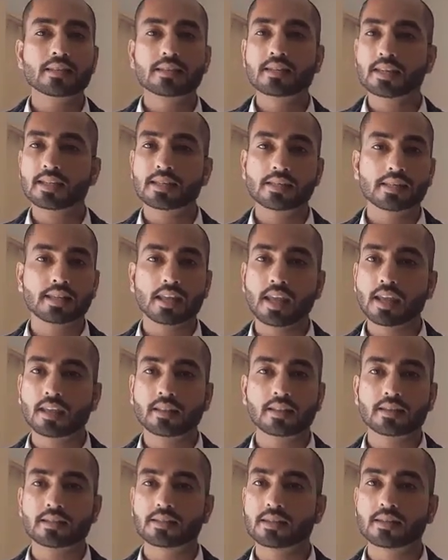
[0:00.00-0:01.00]
just
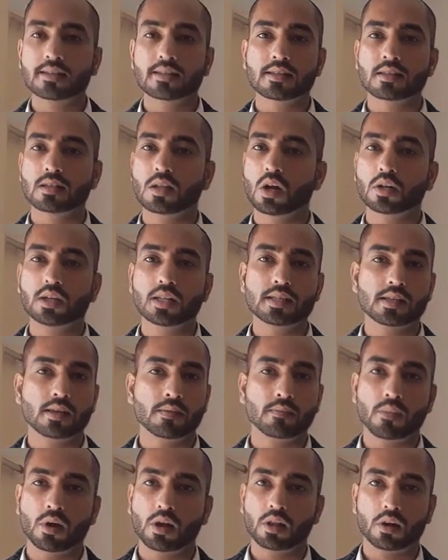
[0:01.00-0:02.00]
say this is not a
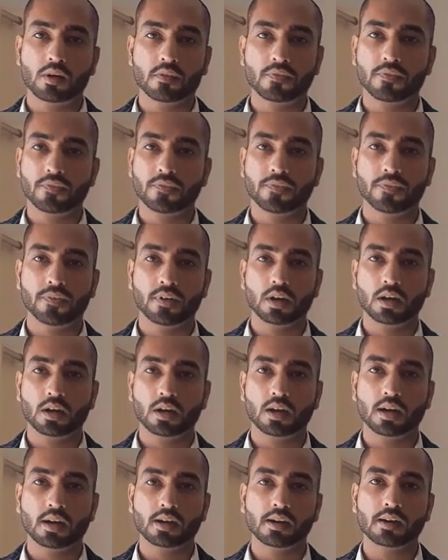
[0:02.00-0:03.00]
symbol of
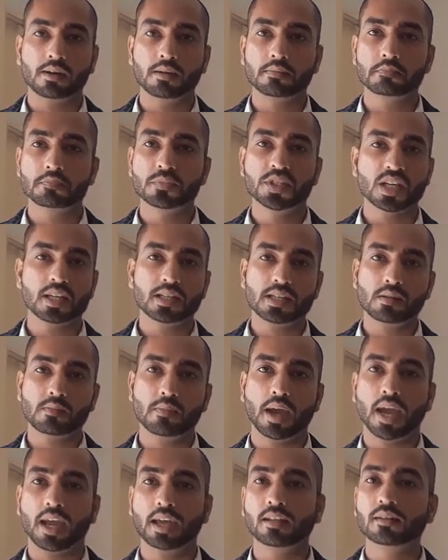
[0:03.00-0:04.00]
a
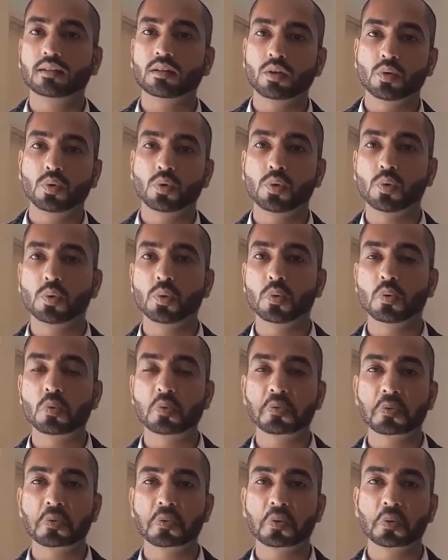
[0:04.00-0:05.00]
gentleman
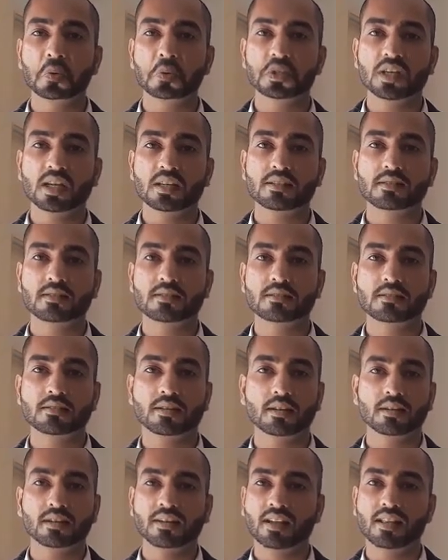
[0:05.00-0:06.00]
who just
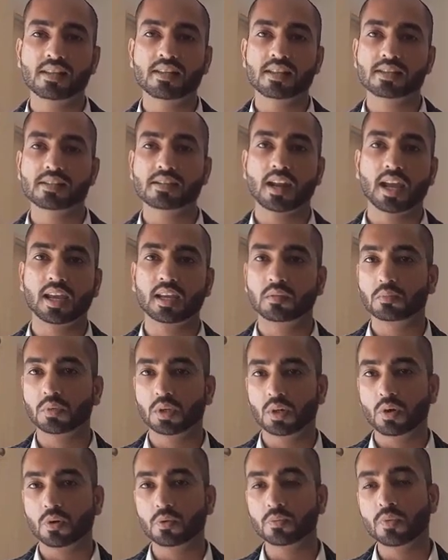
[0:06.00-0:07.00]
killed this time,
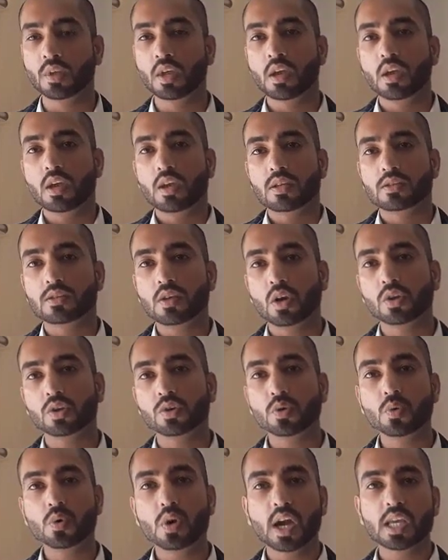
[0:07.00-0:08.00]
you know. So
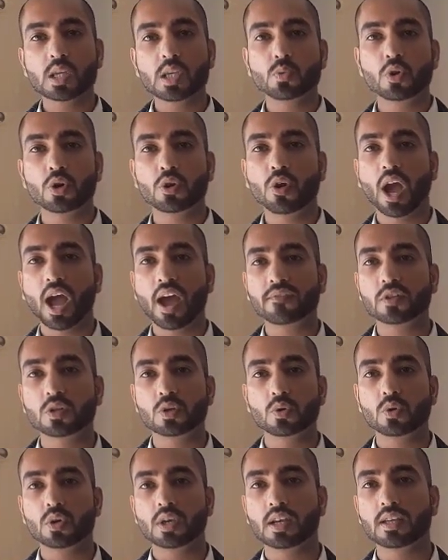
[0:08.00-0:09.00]
you guys, what you have
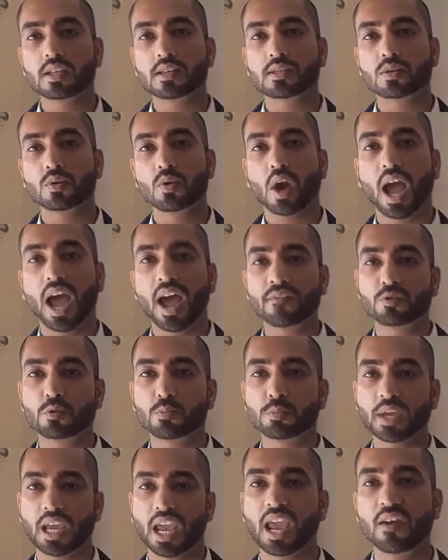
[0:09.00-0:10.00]
to do is you have to
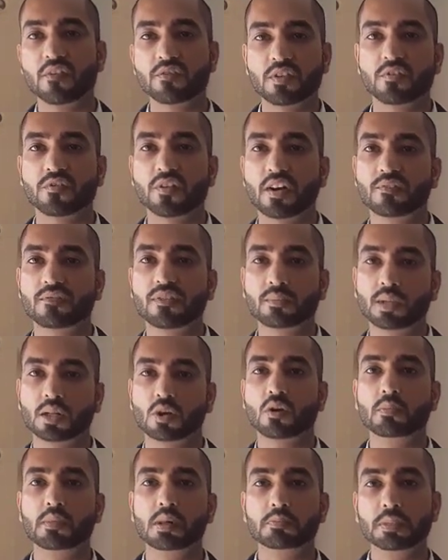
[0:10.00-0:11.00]
behave different from the
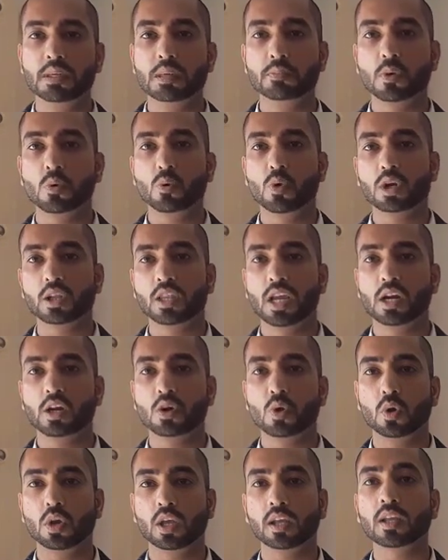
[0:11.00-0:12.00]
normal people, what they
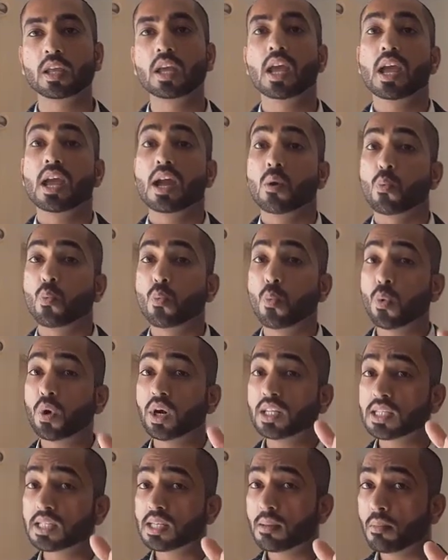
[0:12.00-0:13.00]
are doing.
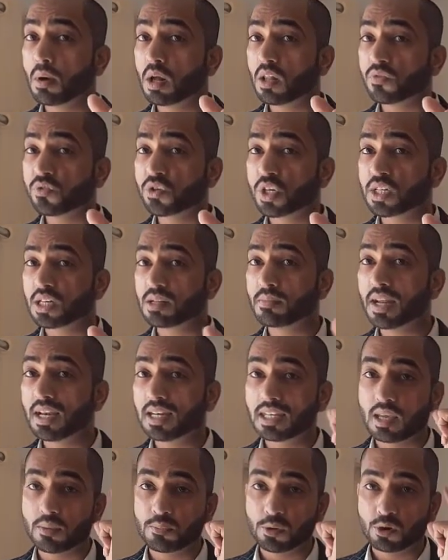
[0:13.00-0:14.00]
What is the symbol of
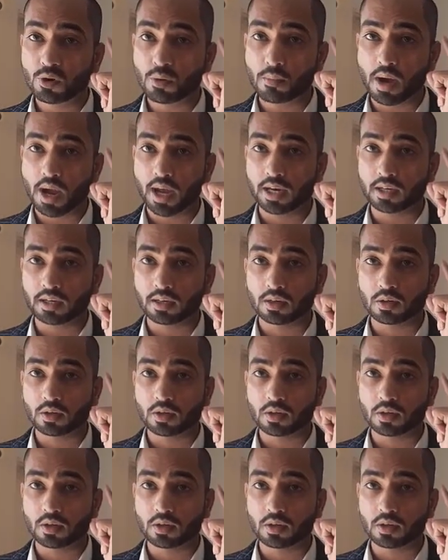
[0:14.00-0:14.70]
gentleman? Keep in your mind